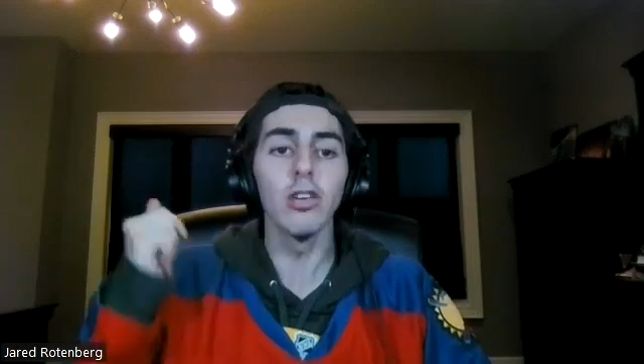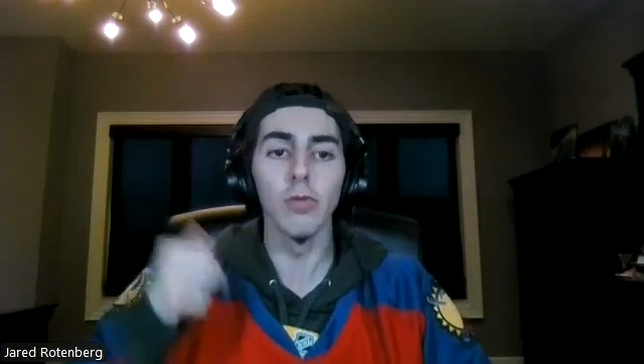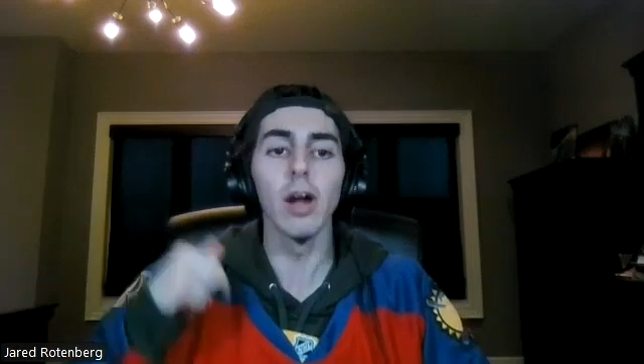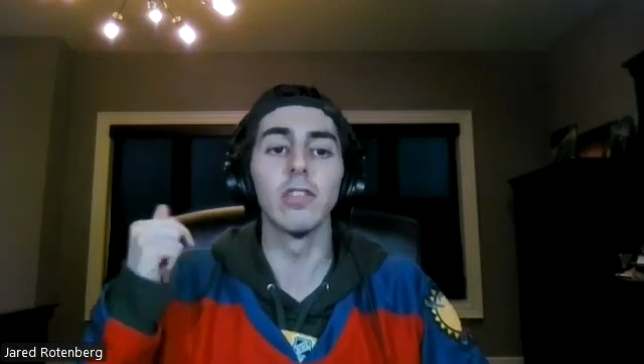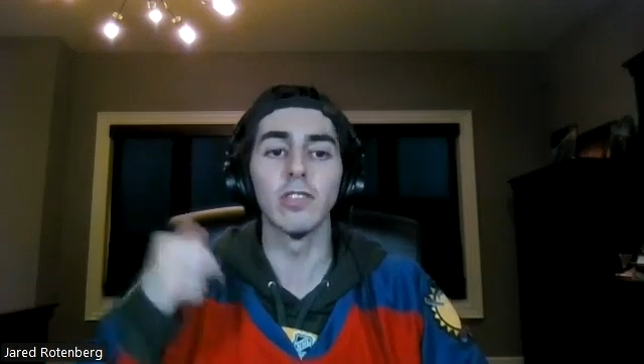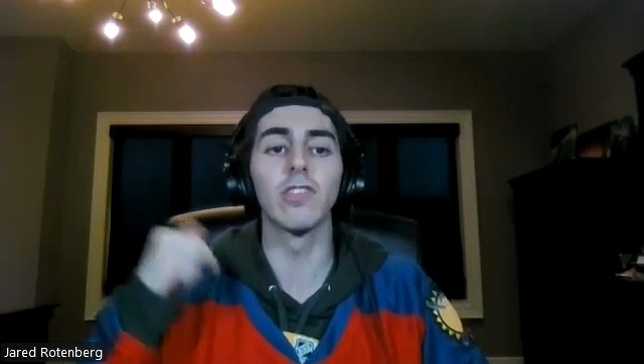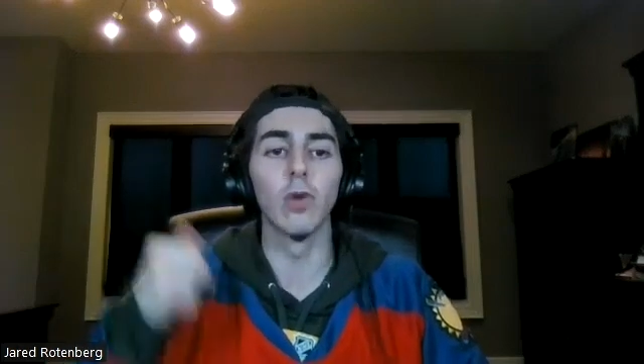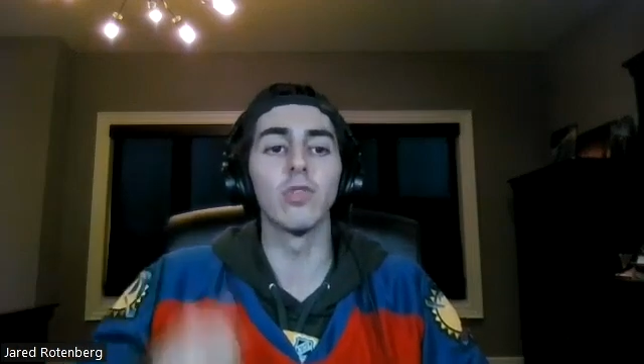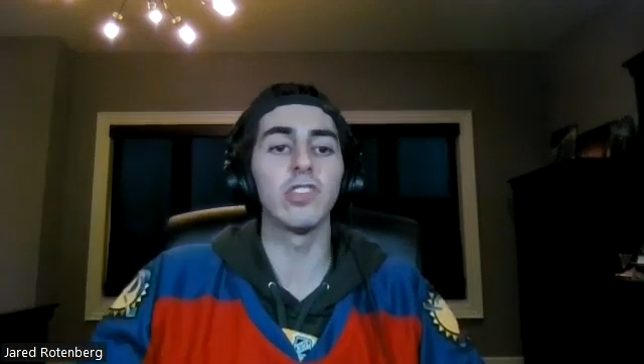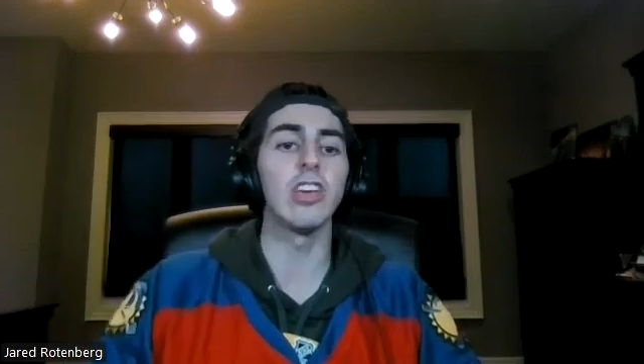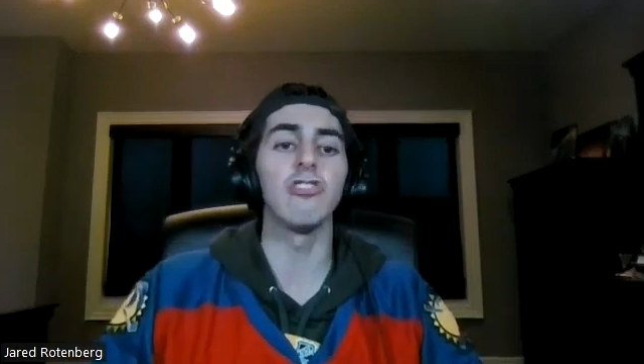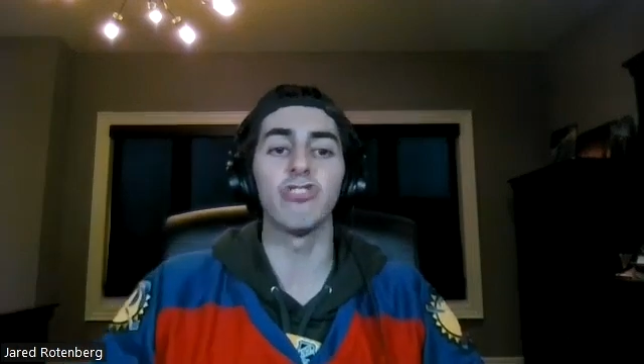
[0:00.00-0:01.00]
Hockey Writers
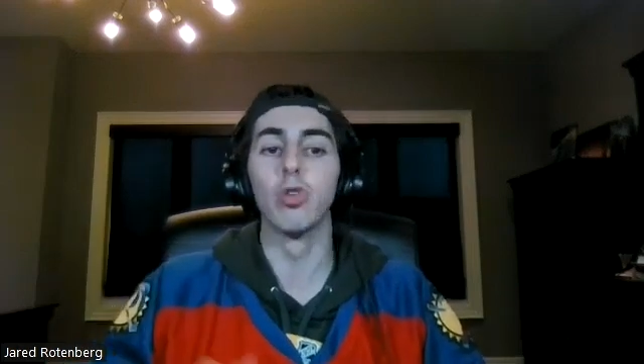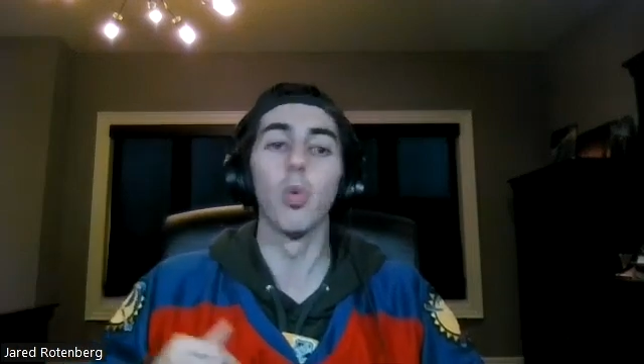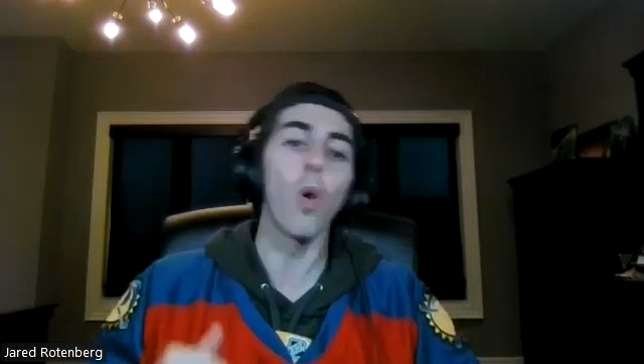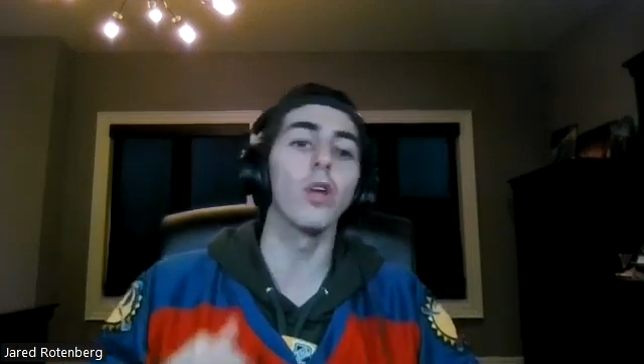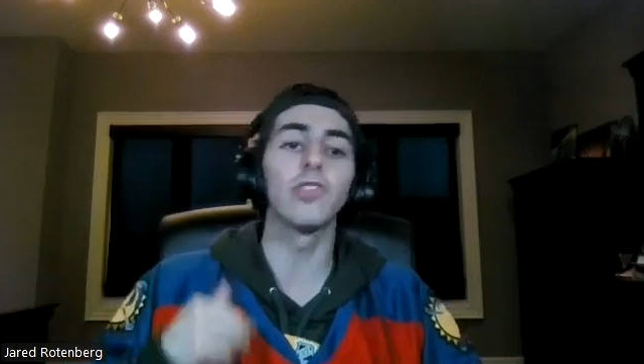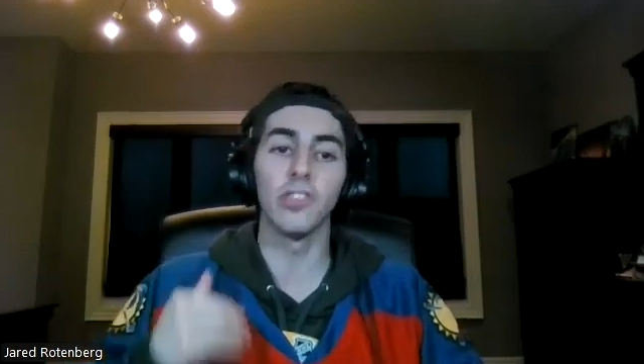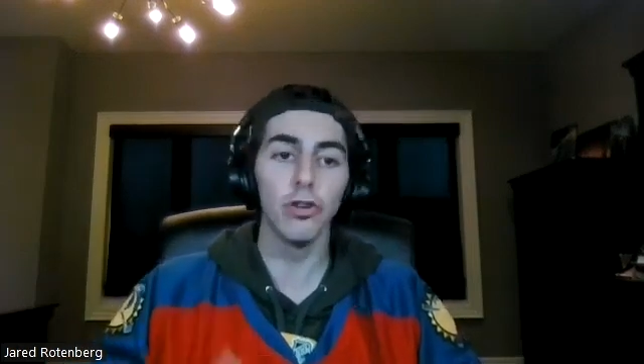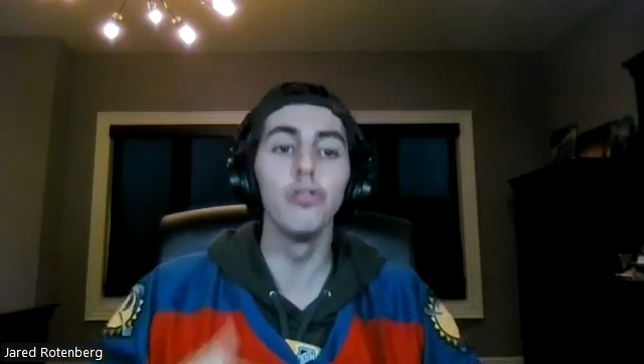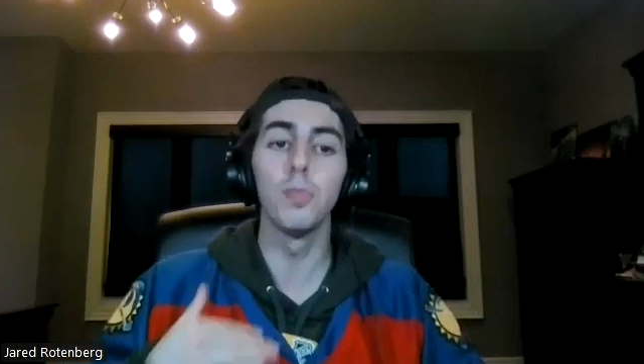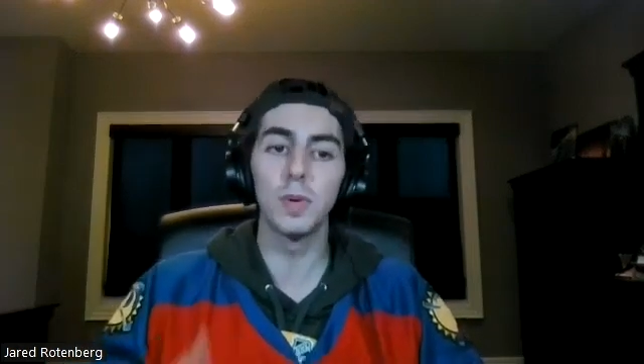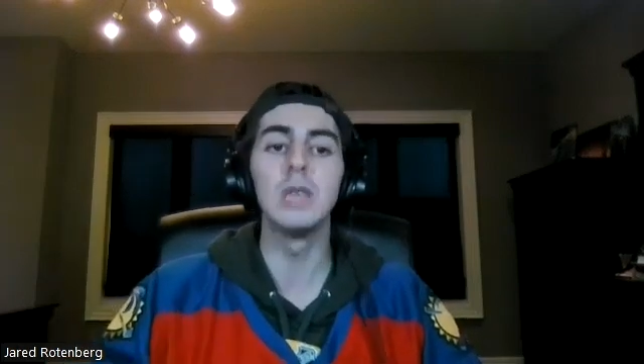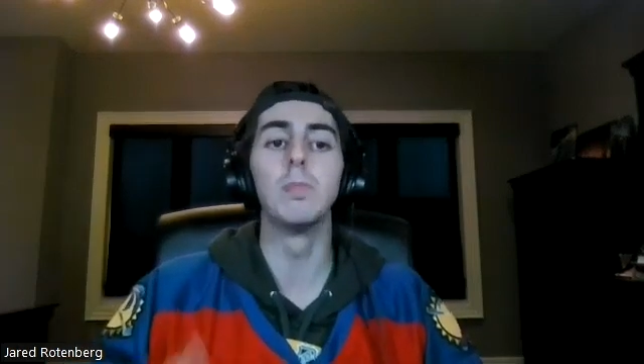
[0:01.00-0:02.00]
Association
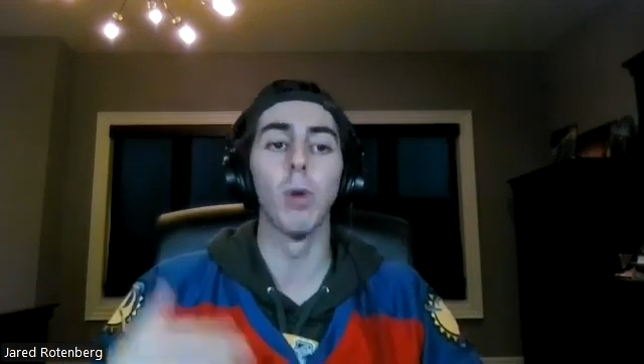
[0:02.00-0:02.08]
wants new